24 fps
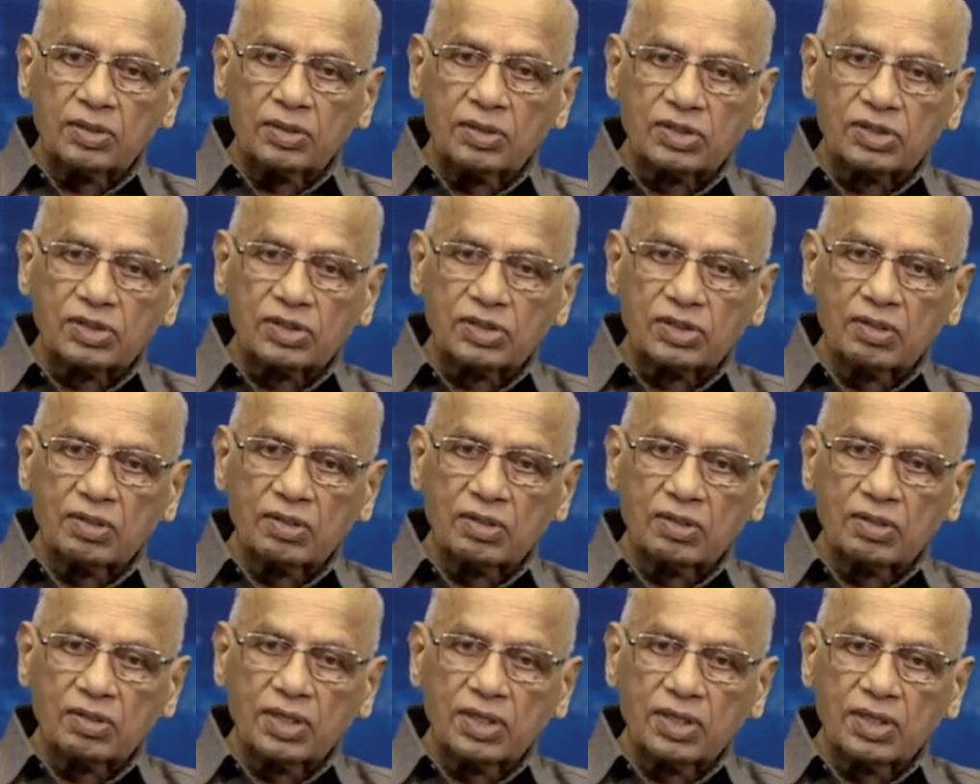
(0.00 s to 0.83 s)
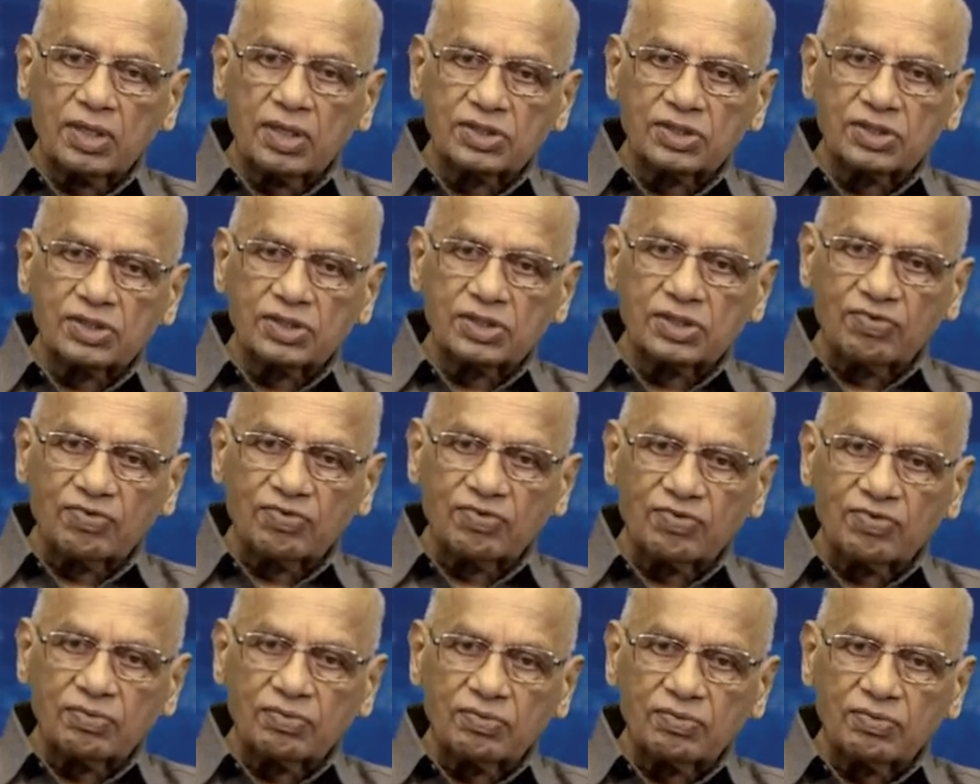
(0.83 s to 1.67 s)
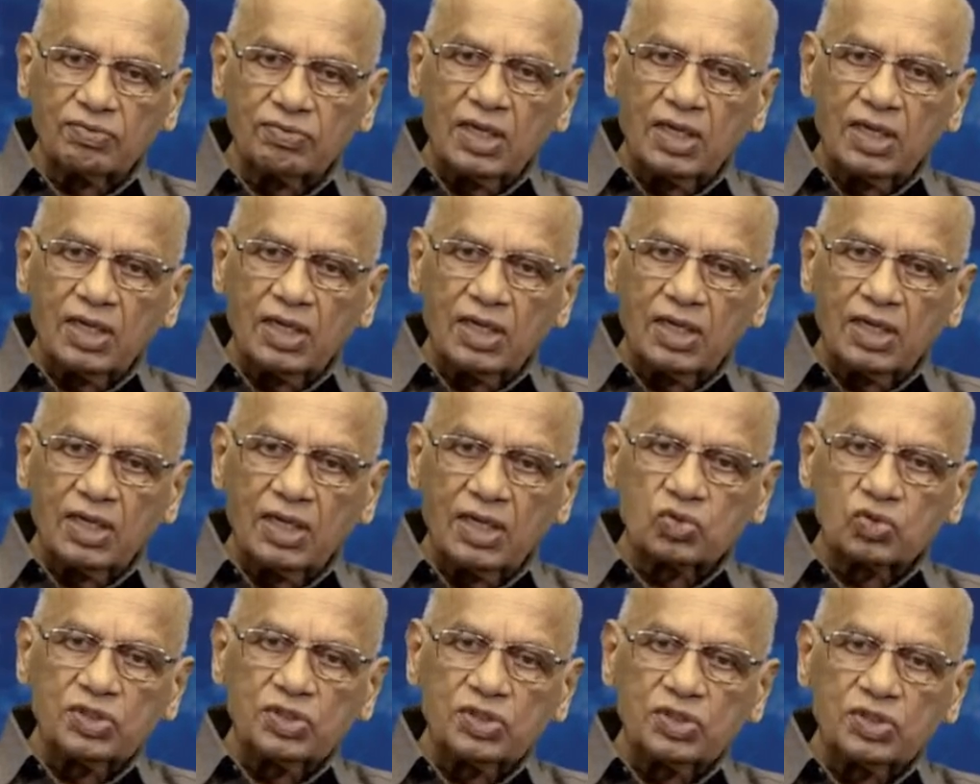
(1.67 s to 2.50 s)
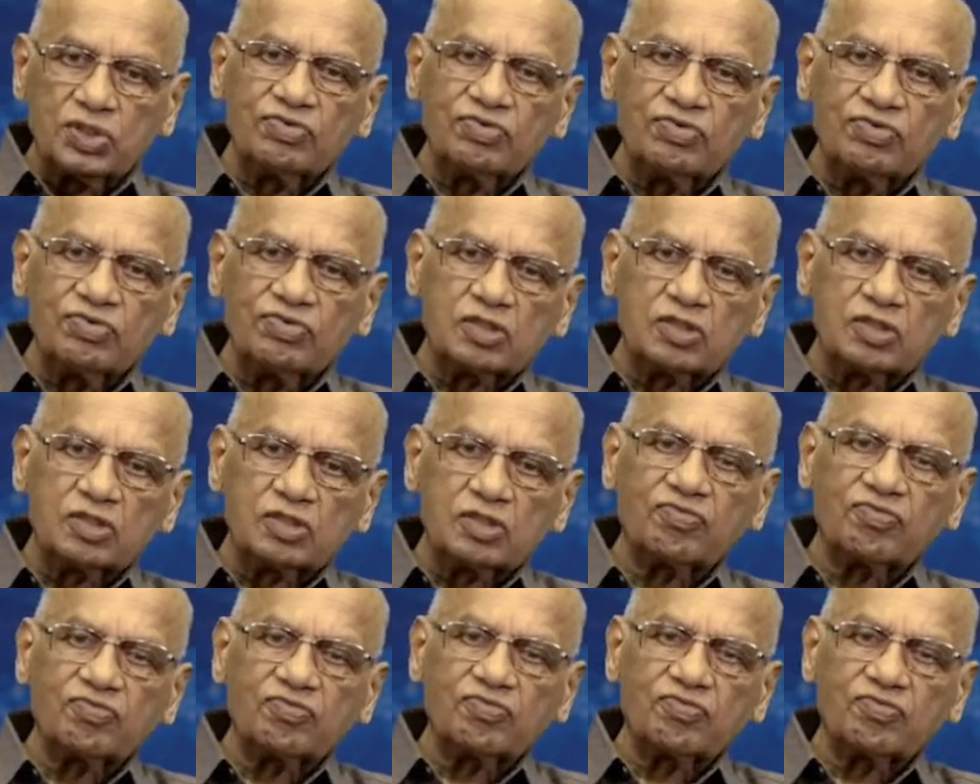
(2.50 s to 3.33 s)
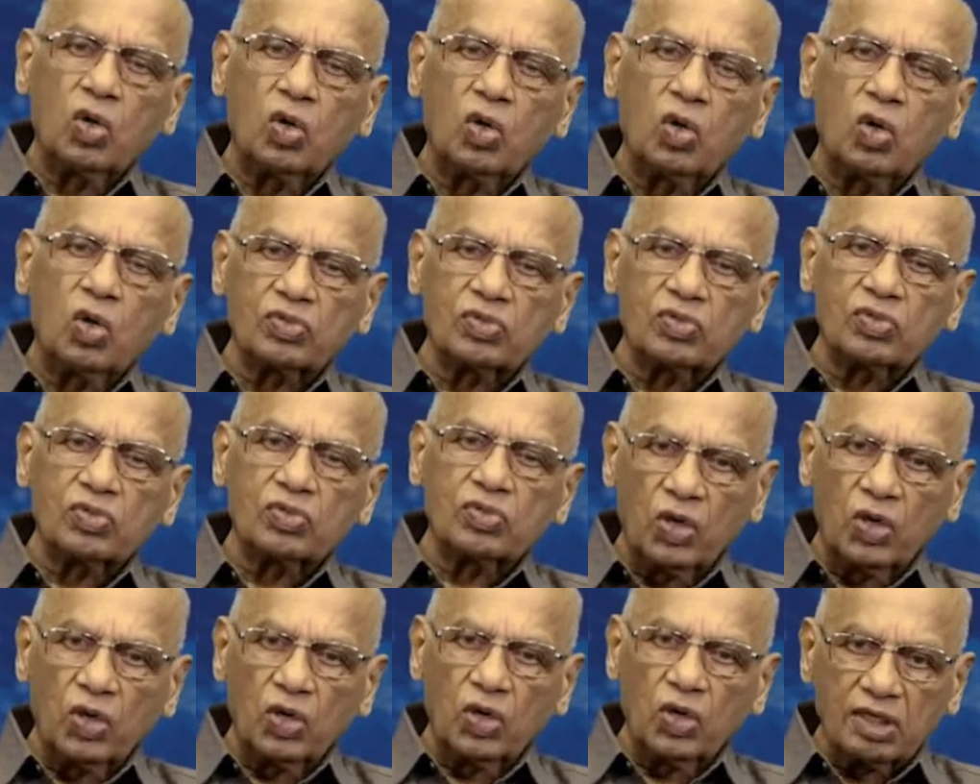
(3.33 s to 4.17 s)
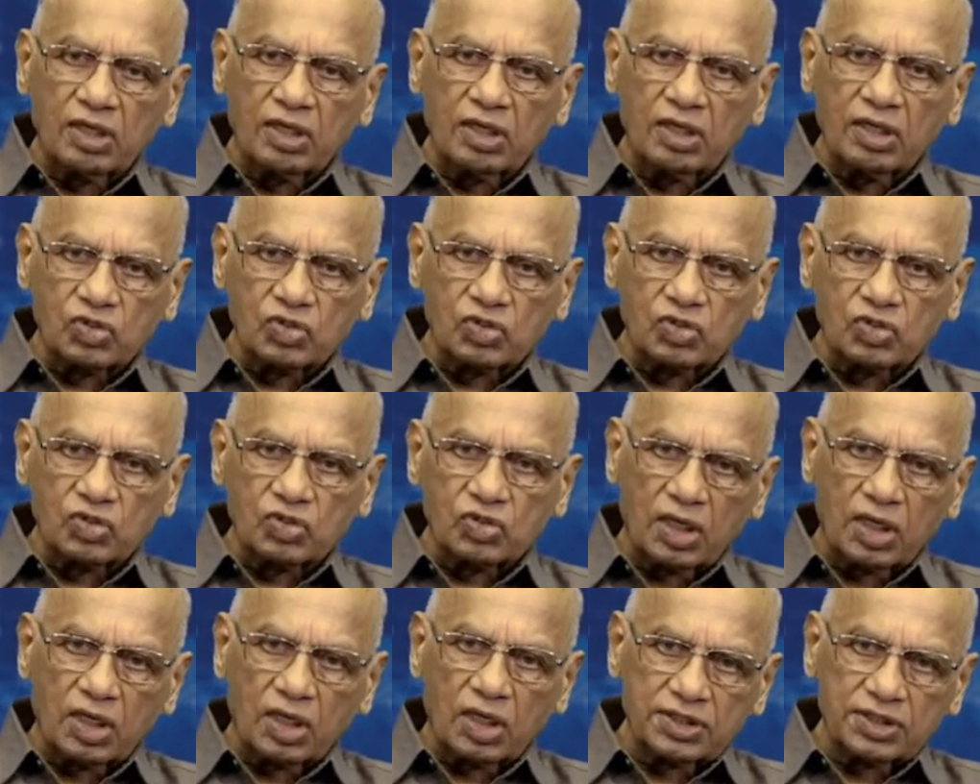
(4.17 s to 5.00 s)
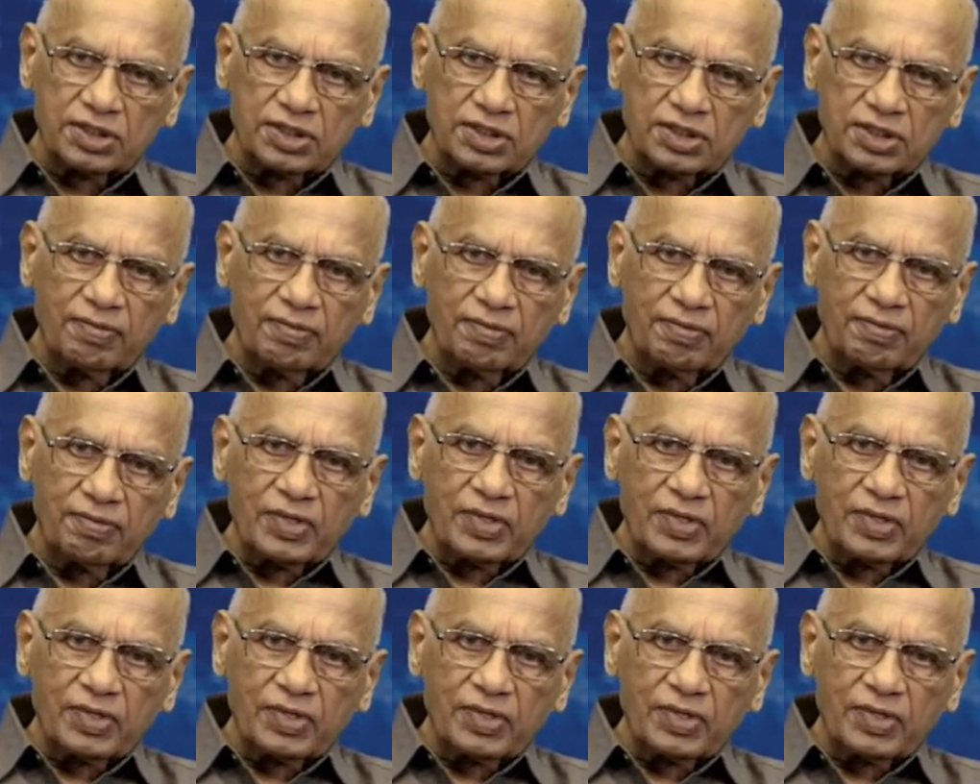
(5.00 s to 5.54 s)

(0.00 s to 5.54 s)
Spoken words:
This is the valve through which the venous blood from all over the body comes to the heart.